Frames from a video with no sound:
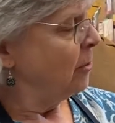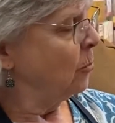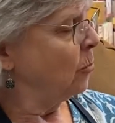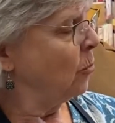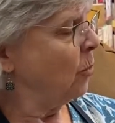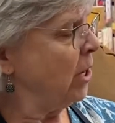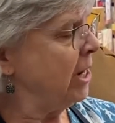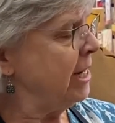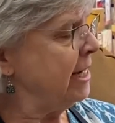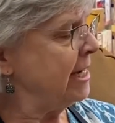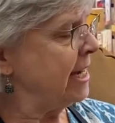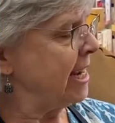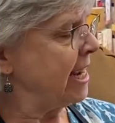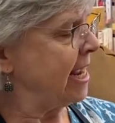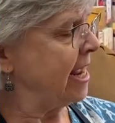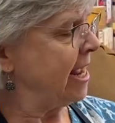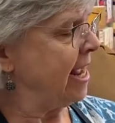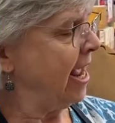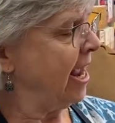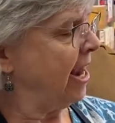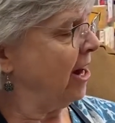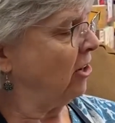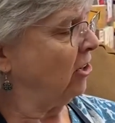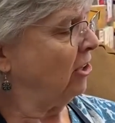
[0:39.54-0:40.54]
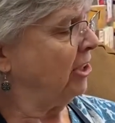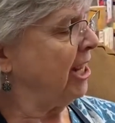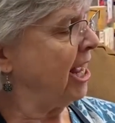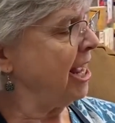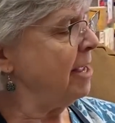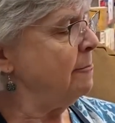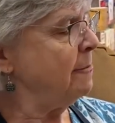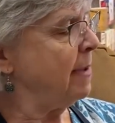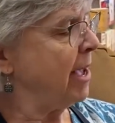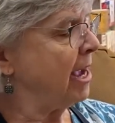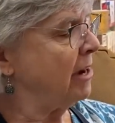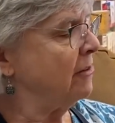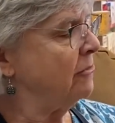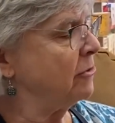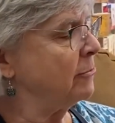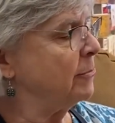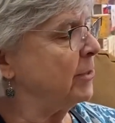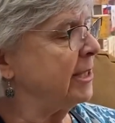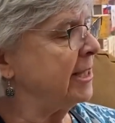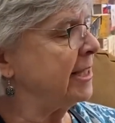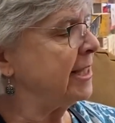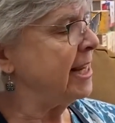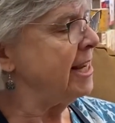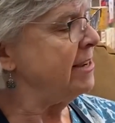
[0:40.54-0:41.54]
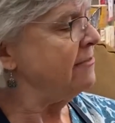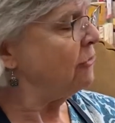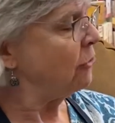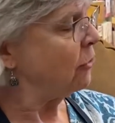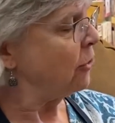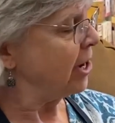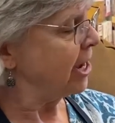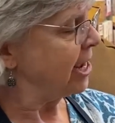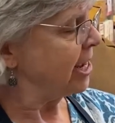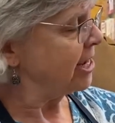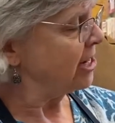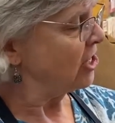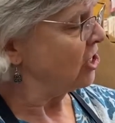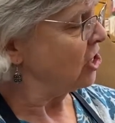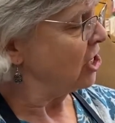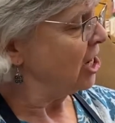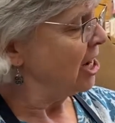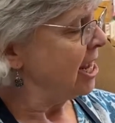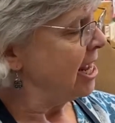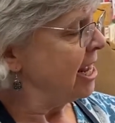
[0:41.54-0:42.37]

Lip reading: One day, Harald came back from a sea voyage.